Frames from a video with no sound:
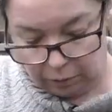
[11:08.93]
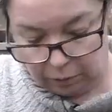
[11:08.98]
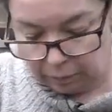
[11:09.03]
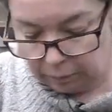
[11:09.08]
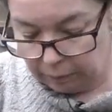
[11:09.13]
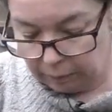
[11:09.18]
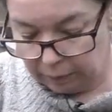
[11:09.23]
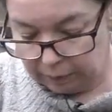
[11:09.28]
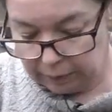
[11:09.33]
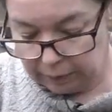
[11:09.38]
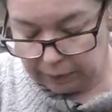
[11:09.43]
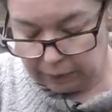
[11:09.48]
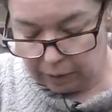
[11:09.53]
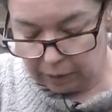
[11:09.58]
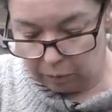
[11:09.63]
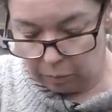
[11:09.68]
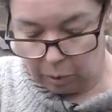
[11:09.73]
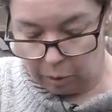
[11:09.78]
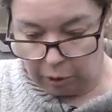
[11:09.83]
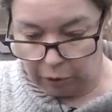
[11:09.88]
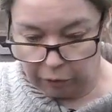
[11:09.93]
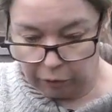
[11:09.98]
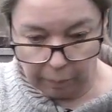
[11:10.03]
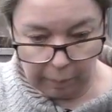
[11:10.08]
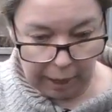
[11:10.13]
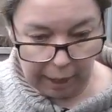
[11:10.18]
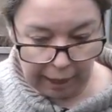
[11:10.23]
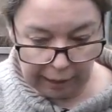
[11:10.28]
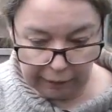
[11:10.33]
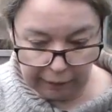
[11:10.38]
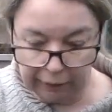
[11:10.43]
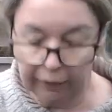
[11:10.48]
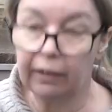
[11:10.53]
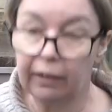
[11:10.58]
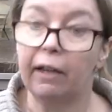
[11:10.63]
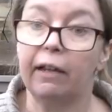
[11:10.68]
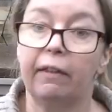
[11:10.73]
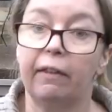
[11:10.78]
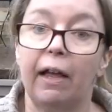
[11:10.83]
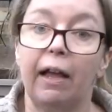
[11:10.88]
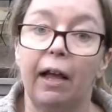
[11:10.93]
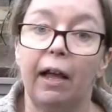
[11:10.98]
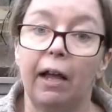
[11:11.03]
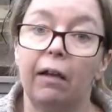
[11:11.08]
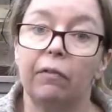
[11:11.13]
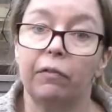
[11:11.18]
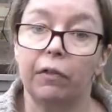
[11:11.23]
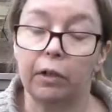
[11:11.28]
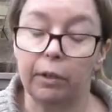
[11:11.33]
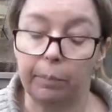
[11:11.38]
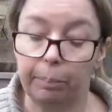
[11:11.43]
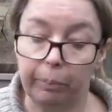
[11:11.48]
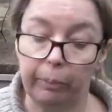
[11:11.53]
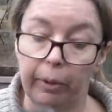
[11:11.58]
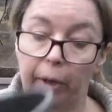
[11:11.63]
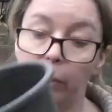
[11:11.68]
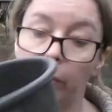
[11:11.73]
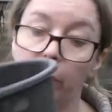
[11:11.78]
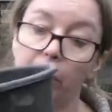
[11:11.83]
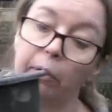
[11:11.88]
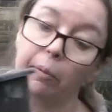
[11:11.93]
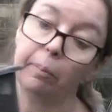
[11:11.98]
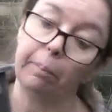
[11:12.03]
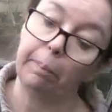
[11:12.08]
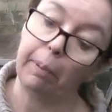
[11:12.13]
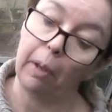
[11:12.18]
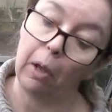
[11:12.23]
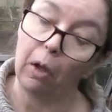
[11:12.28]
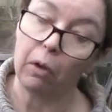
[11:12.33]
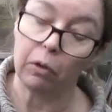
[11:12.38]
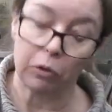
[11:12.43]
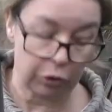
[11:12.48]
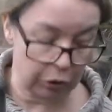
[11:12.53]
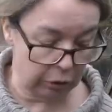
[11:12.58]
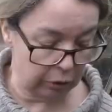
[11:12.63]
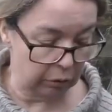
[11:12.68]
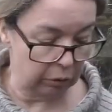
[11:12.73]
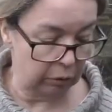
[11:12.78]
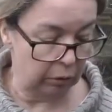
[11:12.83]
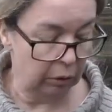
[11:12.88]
This is not one of them. Anything like that, I've got a broken pot.